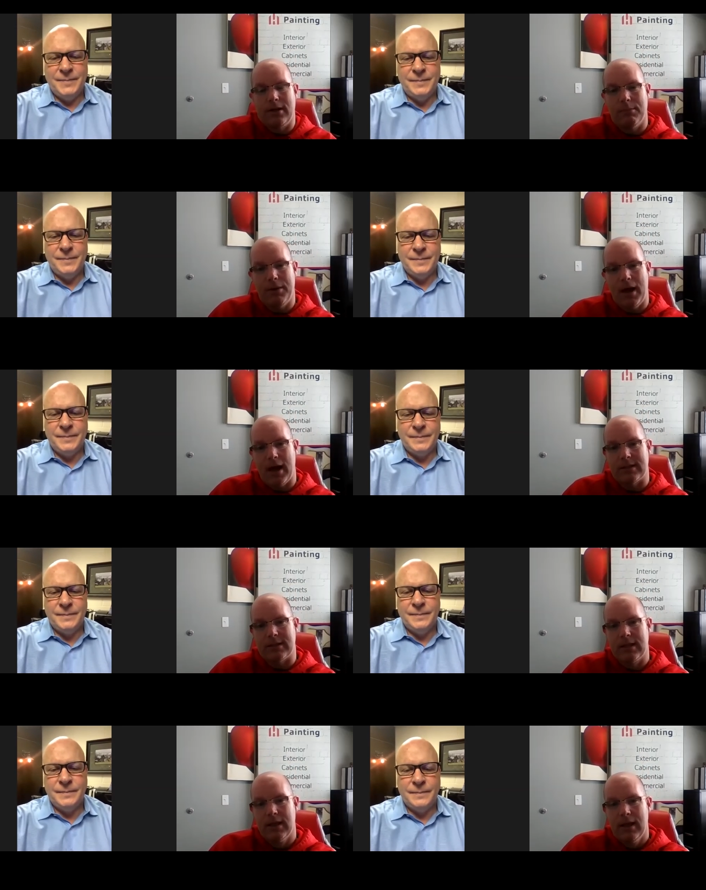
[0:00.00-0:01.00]
Speaker 1: under the
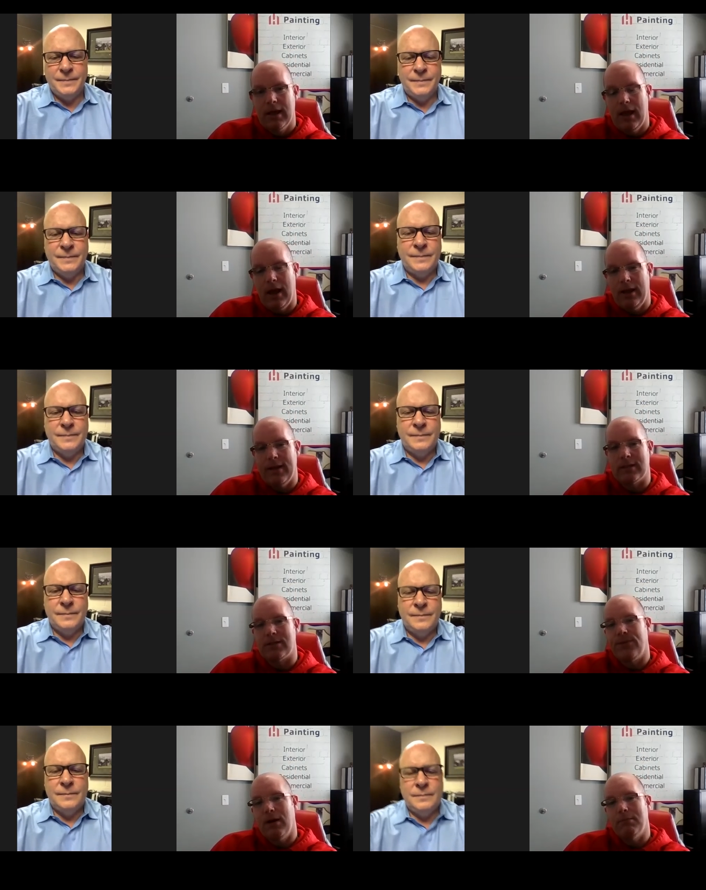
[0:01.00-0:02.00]
bus uh, and that's
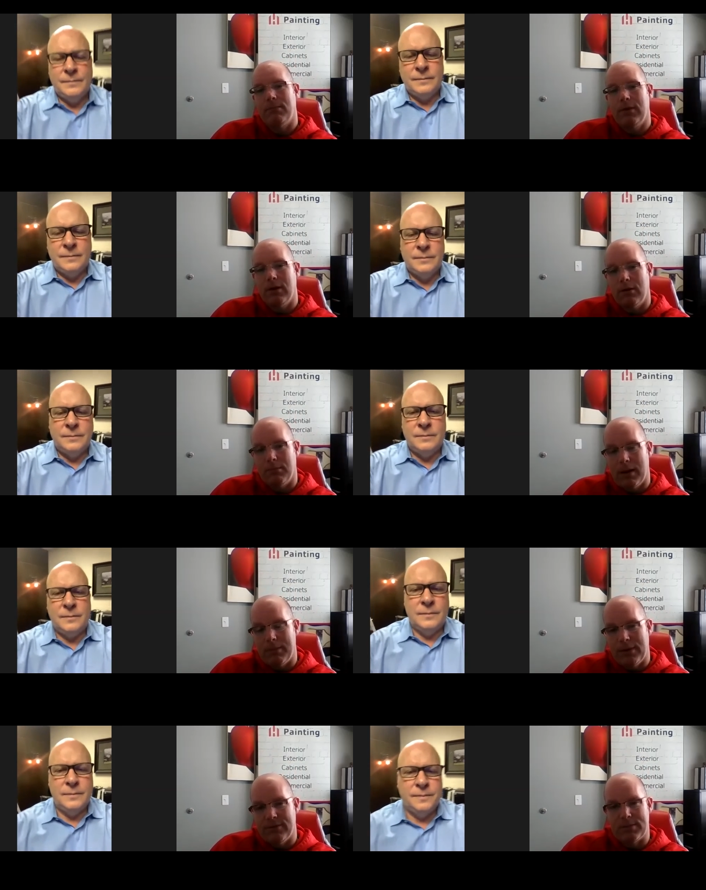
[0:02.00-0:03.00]
from you know my
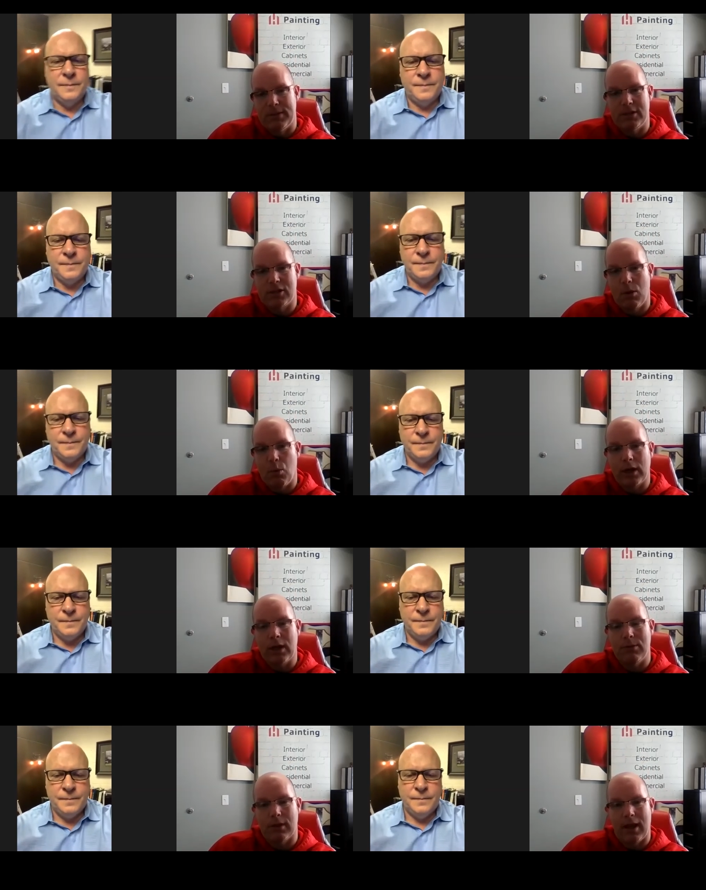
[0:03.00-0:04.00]
previous position of
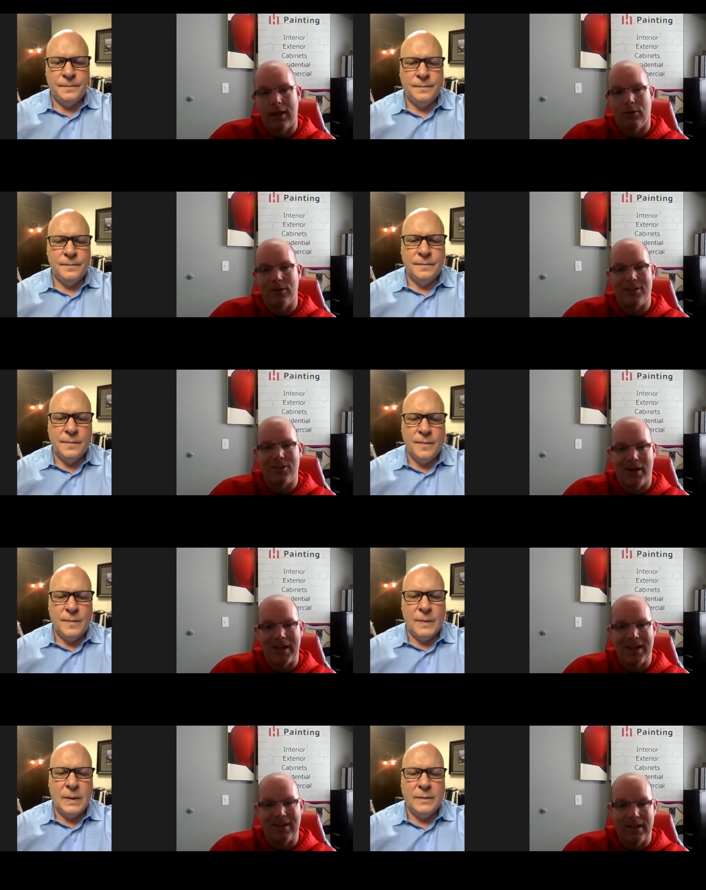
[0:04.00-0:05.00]
working with landlords and trying to
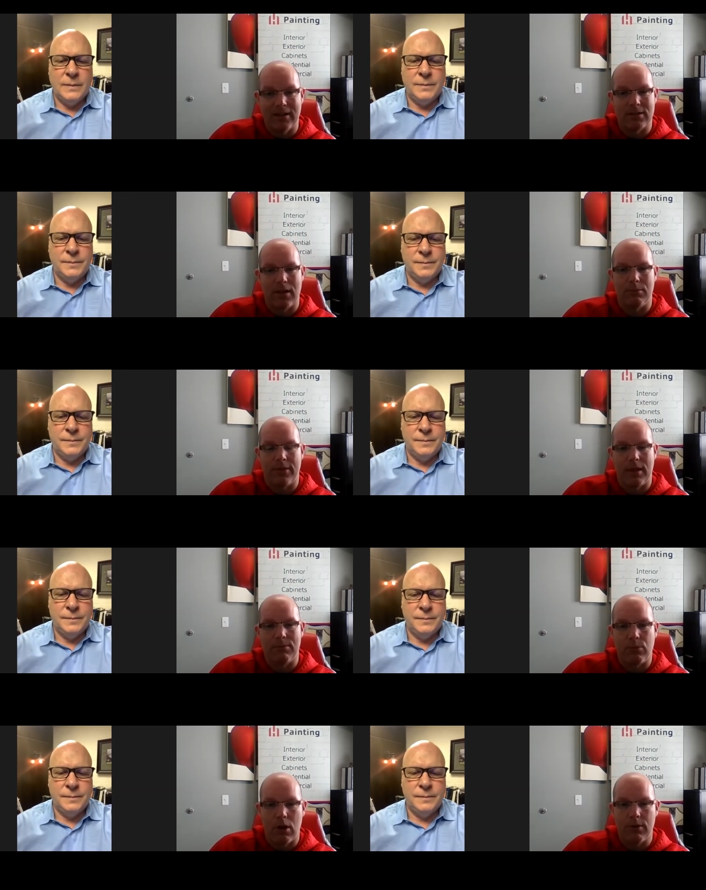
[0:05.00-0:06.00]
get deals done with them
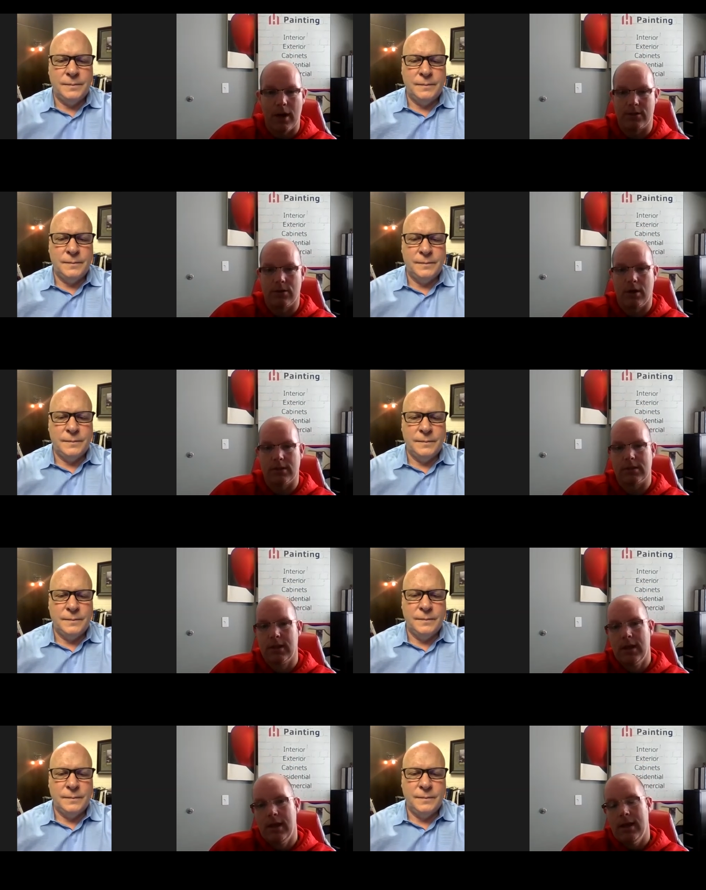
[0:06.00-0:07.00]
for restaurants.
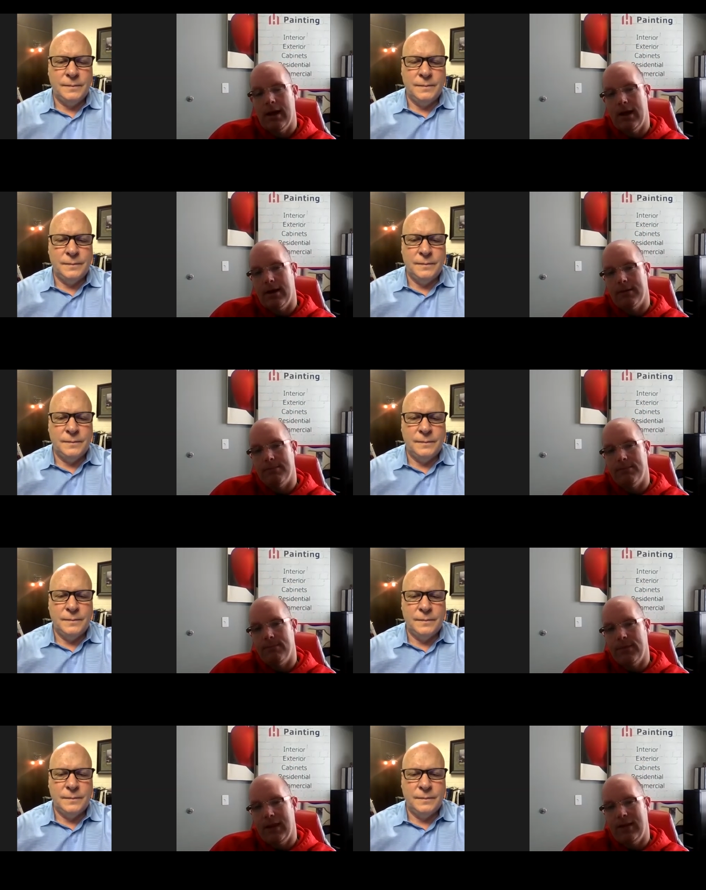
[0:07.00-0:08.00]
Um,
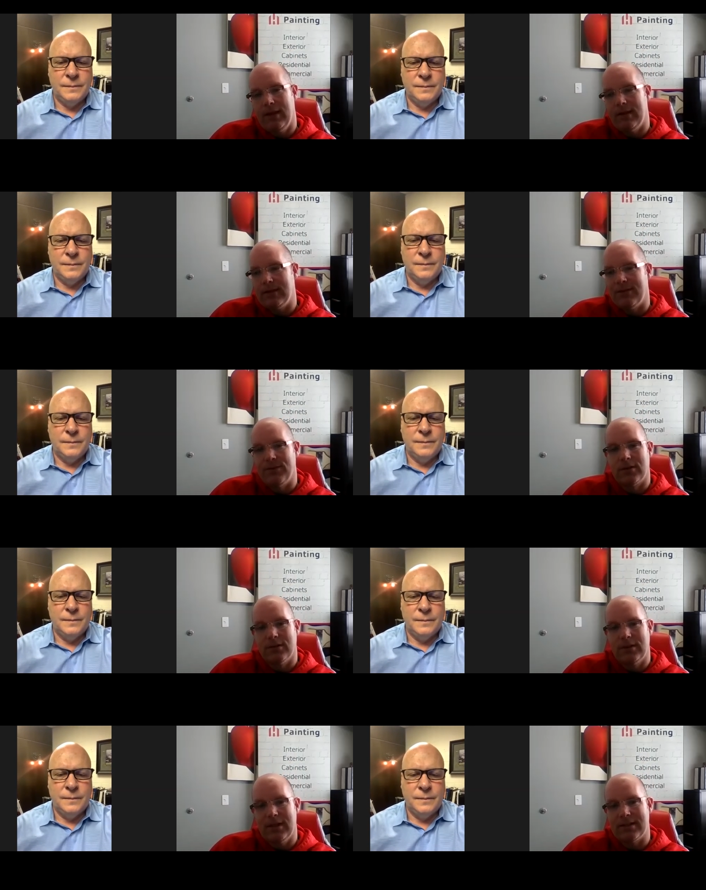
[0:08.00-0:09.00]
and the
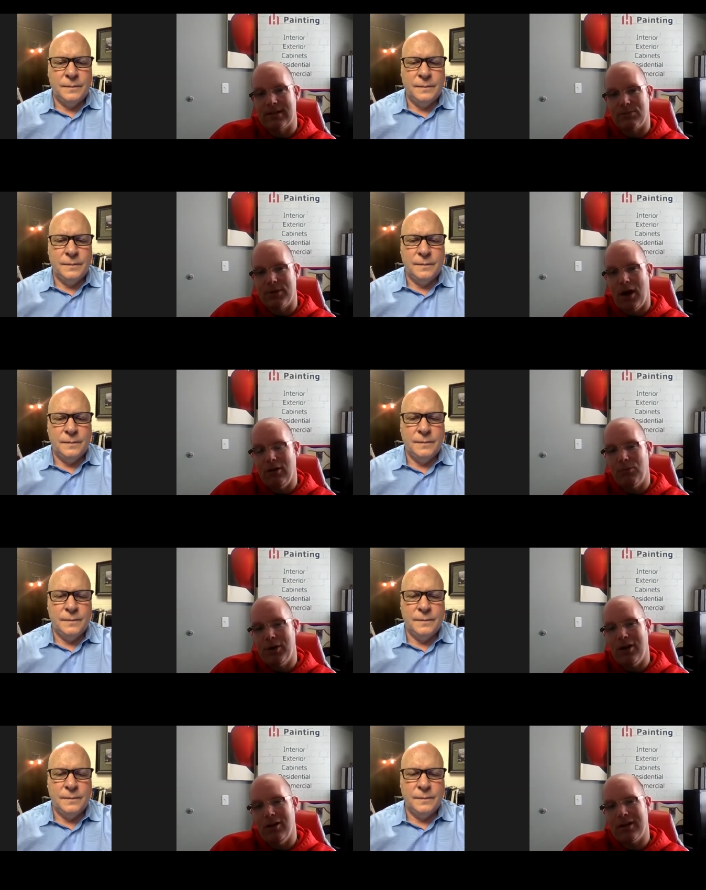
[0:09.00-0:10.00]
difficulty is, is we all we
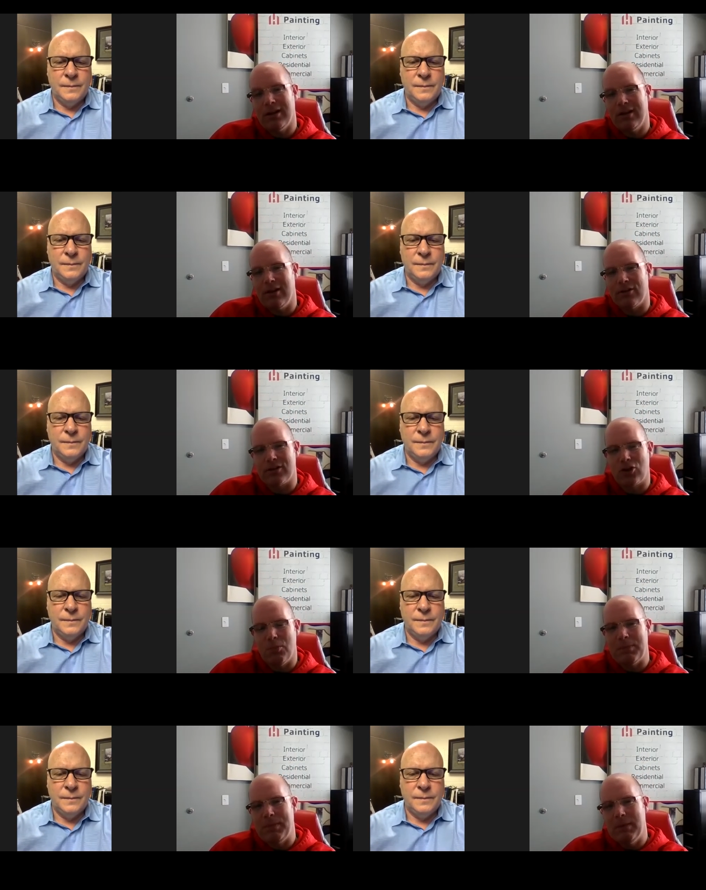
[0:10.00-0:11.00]
all look at you know there's so
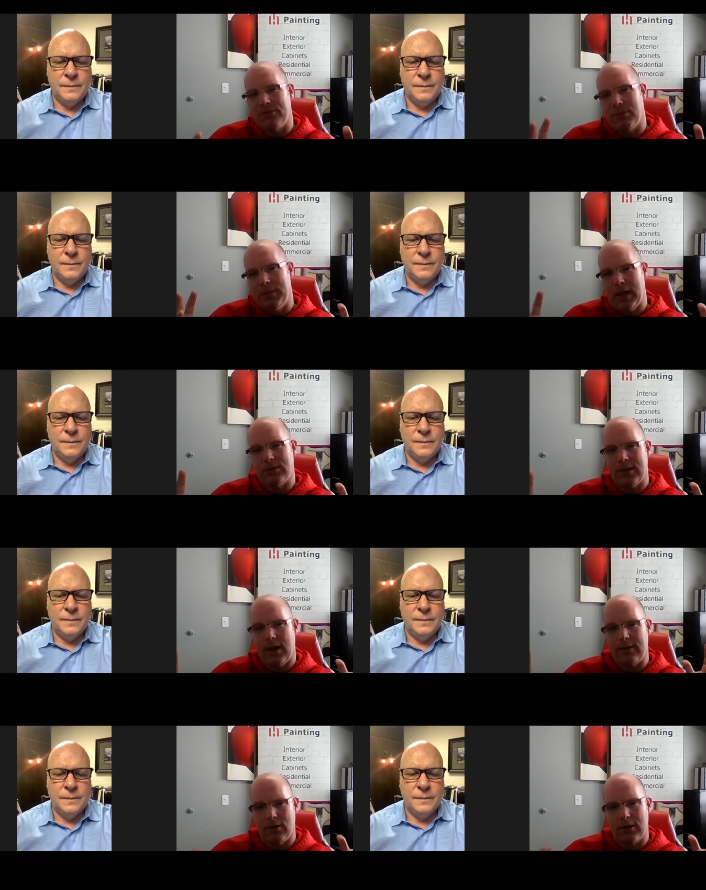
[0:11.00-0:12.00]
many people from the
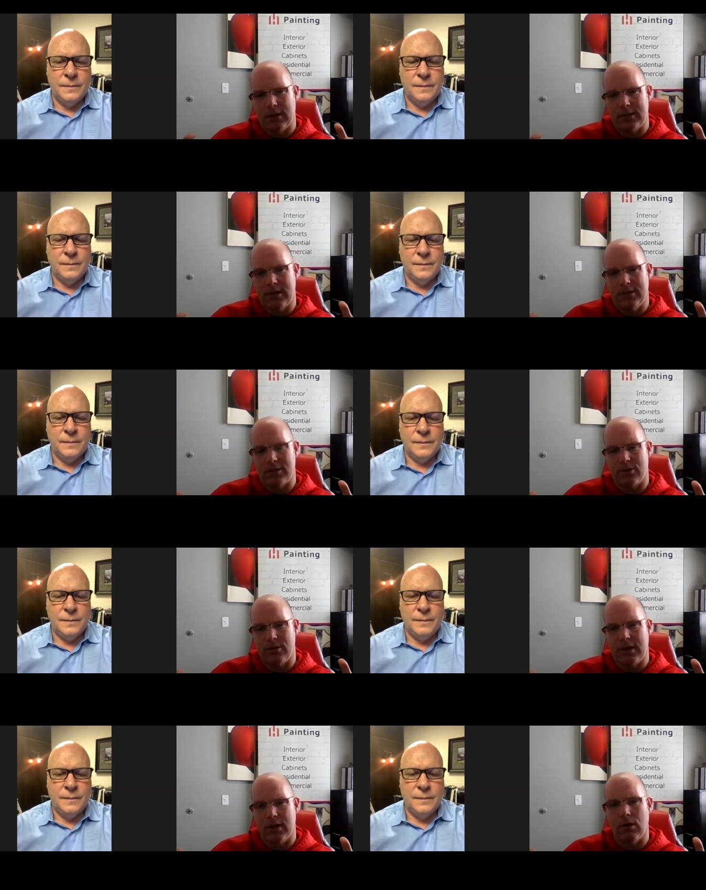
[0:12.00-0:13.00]
outside that look at this
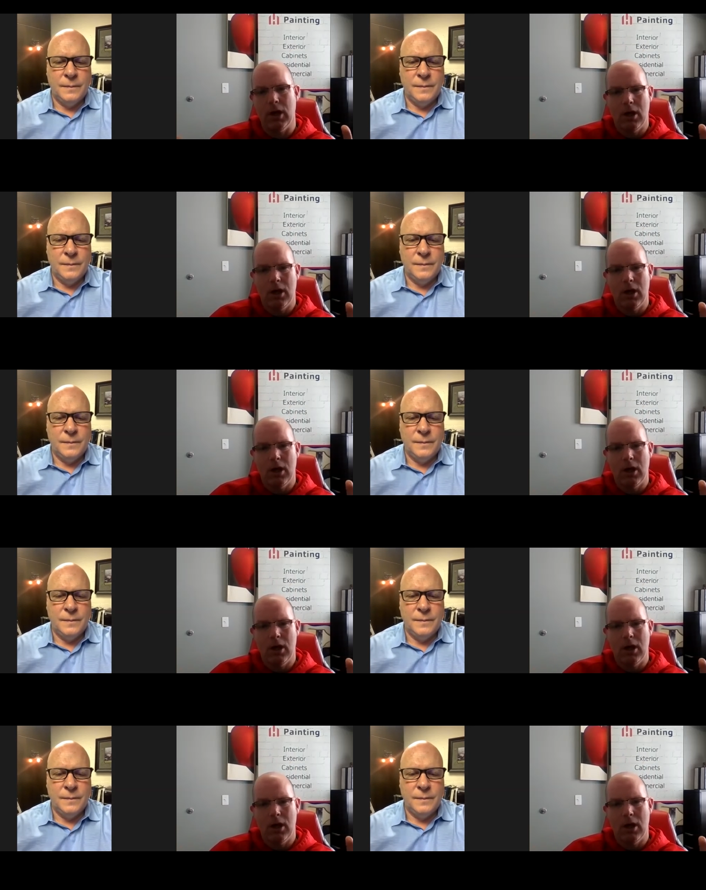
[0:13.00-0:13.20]
industry and go,